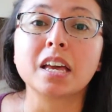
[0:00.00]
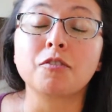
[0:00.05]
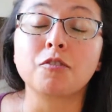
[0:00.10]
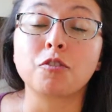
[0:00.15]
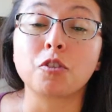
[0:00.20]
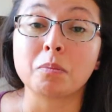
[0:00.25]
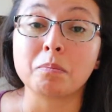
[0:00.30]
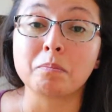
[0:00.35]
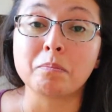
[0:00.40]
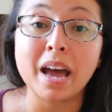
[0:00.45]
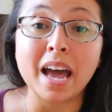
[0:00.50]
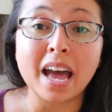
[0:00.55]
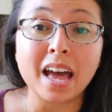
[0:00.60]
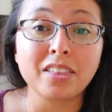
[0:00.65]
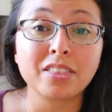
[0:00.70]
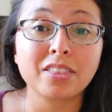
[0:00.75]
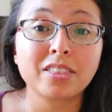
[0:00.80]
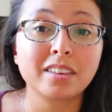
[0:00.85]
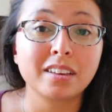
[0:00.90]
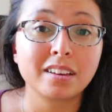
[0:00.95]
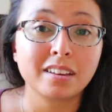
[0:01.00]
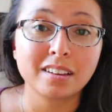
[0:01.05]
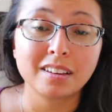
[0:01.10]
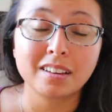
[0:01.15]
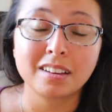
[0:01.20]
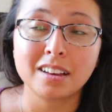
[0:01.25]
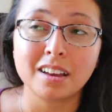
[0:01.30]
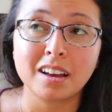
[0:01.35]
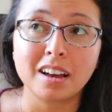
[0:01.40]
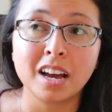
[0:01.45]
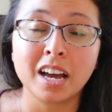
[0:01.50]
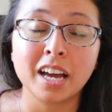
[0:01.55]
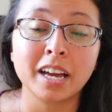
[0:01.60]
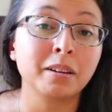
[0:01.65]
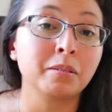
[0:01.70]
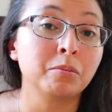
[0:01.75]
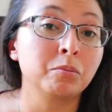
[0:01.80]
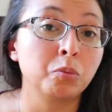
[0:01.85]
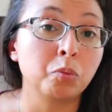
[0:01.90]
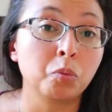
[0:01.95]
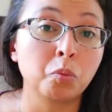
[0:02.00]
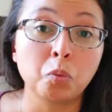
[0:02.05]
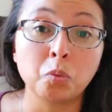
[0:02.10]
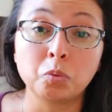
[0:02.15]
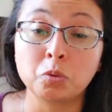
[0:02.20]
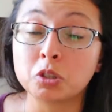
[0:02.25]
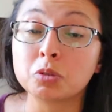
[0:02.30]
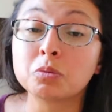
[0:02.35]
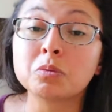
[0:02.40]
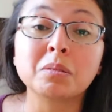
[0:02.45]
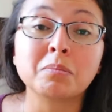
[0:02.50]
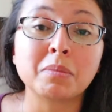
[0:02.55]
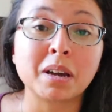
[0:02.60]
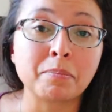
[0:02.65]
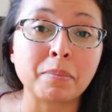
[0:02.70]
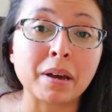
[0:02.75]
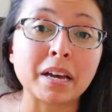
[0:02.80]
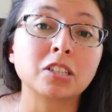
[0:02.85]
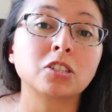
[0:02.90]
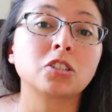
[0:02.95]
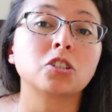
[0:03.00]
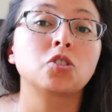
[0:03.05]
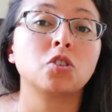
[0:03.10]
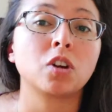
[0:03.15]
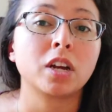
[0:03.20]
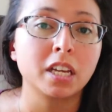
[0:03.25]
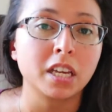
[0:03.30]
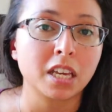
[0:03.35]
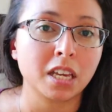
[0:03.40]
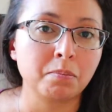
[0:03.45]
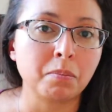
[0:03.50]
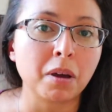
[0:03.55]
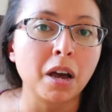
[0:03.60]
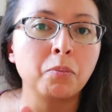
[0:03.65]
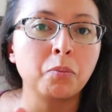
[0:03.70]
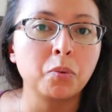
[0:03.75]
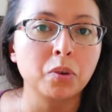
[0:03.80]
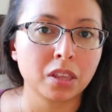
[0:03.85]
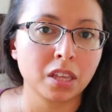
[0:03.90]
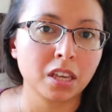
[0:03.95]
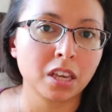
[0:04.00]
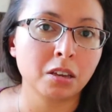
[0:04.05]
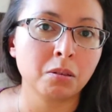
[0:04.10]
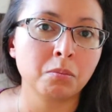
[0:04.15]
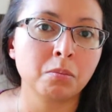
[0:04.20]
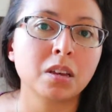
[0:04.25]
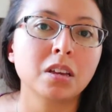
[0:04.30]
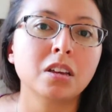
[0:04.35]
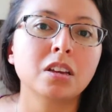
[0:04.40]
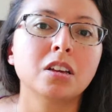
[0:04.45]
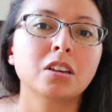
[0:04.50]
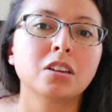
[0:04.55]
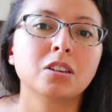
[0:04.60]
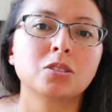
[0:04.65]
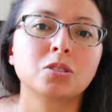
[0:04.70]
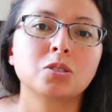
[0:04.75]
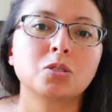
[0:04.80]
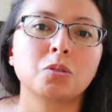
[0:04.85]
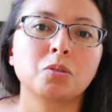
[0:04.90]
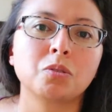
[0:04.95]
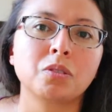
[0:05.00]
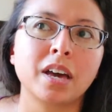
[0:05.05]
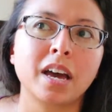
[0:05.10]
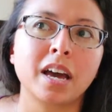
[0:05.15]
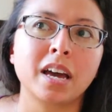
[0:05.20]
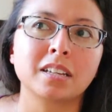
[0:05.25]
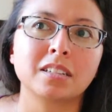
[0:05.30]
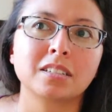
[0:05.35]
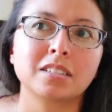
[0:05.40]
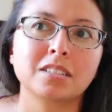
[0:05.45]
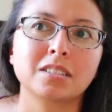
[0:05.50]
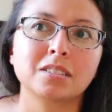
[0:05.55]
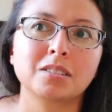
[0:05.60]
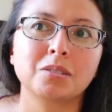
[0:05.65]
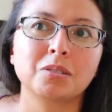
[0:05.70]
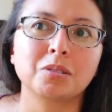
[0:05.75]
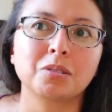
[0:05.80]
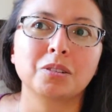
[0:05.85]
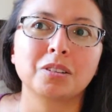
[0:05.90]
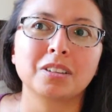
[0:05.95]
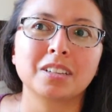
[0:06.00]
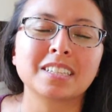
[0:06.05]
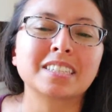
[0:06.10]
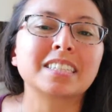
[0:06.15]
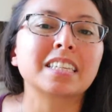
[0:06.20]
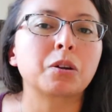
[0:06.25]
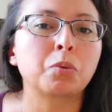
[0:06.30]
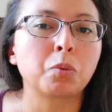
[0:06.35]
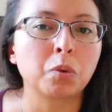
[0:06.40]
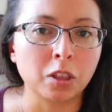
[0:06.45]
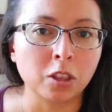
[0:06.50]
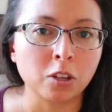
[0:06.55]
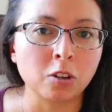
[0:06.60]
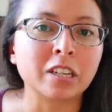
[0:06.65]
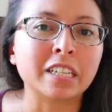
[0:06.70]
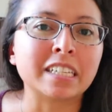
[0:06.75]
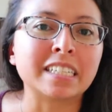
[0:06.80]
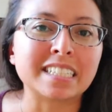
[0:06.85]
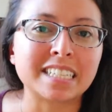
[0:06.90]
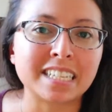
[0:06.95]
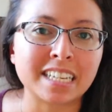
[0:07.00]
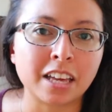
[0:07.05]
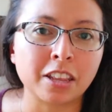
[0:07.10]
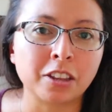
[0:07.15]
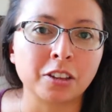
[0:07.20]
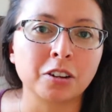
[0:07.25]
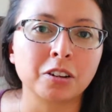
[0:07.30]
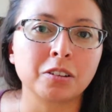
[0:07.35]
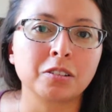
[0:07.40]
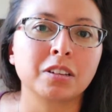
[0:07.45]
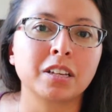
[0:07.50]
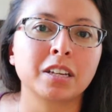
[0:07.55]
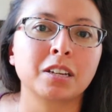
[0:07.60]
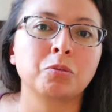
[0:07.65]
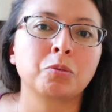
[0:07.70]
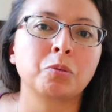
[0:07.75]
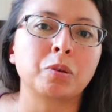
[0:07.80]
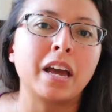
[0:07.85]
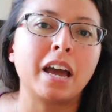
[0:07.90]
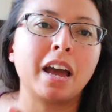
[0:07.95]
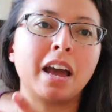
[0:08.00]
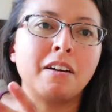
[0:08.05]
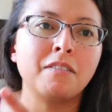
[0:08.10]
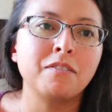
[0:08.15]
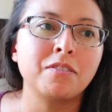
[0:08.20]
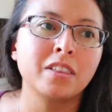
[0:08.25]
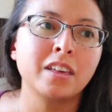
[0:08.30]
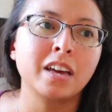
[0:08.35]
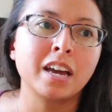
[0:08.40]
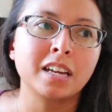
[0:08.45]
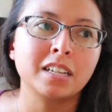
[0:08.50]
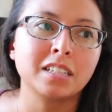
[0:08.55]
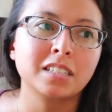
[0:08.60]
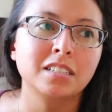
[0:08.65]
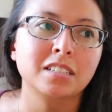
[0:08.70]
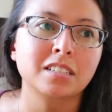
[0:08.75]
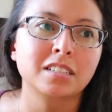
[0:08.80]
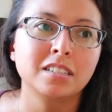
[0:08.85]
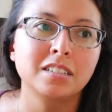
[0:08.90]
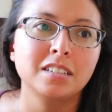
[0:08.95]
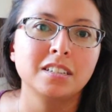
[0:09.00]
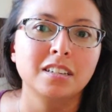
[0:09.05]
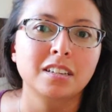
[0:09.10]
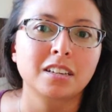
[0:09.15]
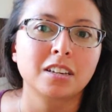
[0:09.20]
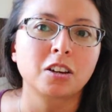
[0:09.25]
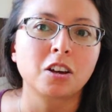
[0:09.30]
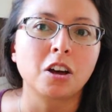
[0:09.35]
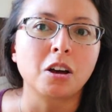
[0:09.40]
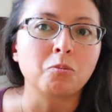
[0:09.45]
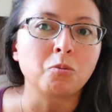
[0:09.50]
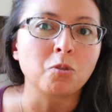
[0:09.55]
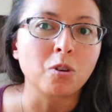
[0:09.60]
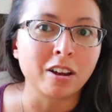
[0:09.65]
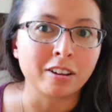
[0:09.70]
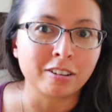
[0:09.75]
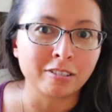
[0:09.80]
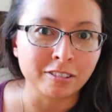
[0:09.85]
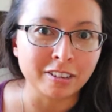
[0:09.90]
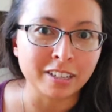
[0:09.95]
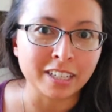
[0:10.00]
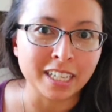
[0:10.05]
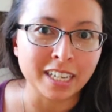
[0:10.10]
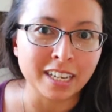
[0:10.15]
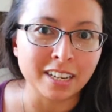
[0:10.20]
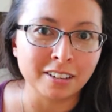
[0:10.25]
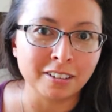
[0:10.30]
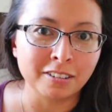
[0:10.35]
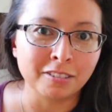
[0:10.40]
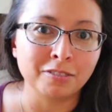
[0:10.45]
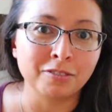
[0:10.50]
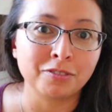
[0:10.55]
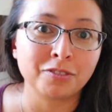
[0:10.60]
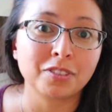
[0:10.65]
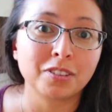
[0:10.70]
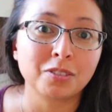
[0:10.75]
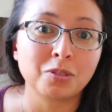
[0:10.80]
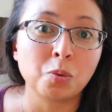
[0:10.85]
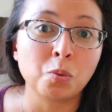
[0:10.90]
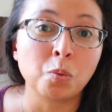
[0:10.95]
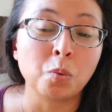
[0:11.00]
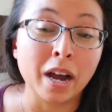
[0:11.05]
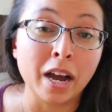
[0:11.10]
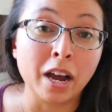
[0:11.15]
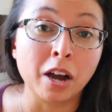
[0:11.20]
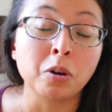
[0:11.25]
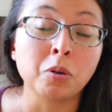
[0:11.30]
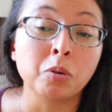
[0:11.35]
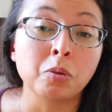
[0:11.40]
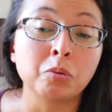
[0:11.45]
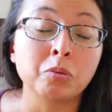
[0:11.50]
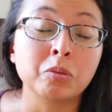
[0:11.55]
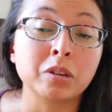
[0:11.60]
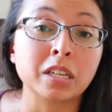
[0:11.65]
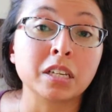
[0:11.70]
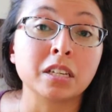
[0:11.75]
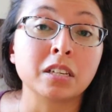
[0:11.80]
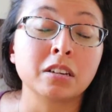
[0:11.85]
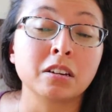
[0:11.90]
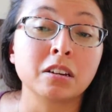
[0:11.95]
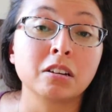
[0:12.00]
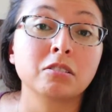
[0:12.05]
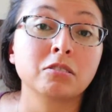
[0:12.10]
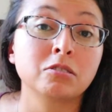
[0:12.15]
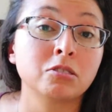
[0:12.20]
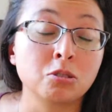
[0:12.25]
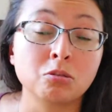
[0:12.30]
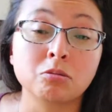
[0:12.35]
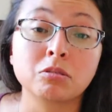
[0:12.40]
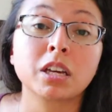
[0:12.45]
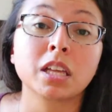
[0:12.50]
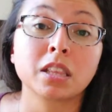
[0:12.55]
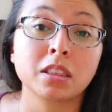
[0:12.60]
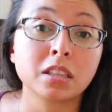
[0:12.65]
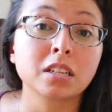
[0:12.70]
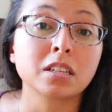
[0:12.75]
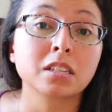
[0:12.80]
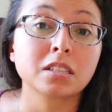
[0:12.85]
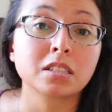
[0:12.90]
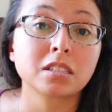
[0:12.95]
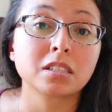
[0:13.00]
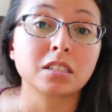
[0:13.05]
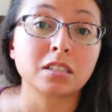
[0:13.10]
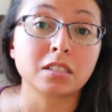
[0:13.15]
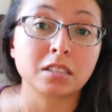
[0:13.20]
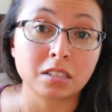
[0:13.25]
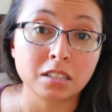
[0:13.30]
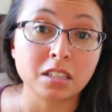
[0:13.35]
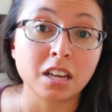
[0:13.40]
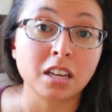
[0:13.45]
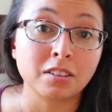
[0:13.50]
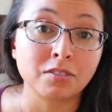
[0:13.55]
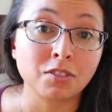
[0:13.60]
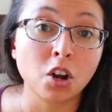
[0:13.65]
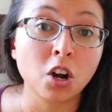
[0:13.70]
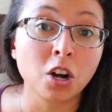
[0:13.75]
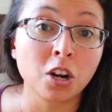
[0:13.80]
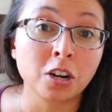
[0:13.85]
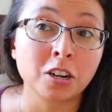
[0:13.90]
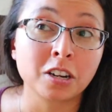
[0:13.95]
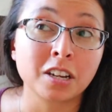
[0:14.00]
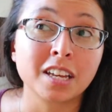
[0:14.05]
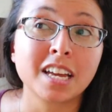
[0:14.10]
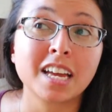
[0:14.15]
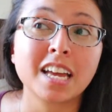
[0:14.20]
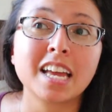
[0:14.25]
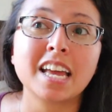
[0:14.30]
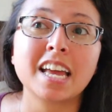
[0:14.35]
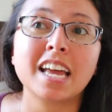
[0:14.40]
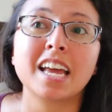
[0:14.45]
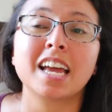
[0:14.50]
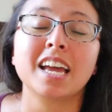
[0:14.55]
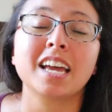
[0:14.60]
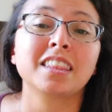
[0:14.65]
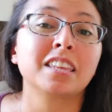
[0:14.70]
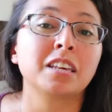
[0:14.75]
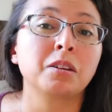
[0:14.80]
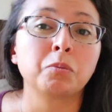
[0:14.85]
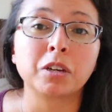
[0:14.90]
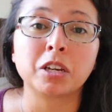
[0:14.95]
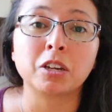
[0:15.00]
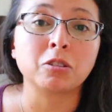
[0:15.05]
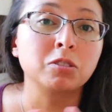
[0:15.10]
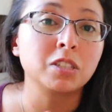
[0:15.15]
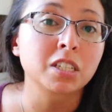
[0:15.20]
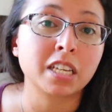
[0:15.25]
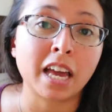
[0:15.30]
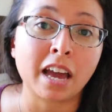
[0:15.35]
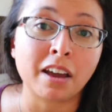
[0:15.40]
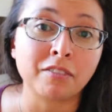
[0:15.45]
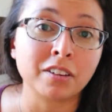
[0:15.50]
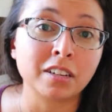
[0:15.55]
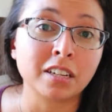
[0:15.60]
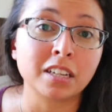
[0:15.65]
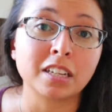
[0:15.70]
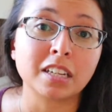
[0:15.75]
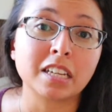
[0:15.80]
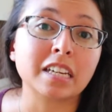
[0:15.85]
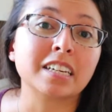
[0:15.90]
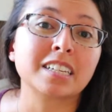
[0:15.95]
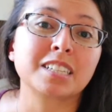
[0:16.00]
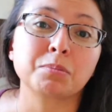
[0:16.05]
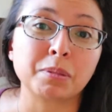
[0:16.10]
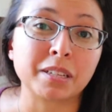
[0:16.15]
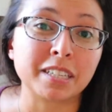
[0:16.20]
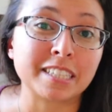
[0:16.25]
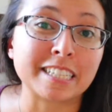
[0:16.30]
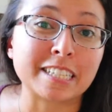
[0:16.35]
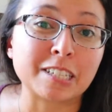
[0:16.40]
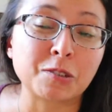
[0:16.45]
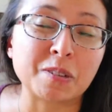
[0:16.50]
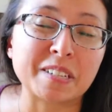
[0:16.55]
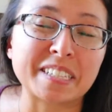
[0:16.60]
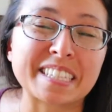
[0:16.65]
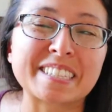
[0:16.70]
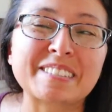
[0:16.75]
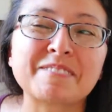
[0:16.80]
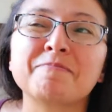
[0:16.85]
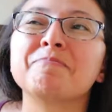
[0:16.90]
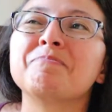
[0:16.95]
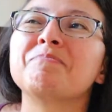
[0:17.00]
For math, I'm doing my best to try and keep up with him so that it's like we're learning together. Like we have that camaraderie of, wow, we don't get this. This is kind of hard. And then we go to Gavin and he explains it to us.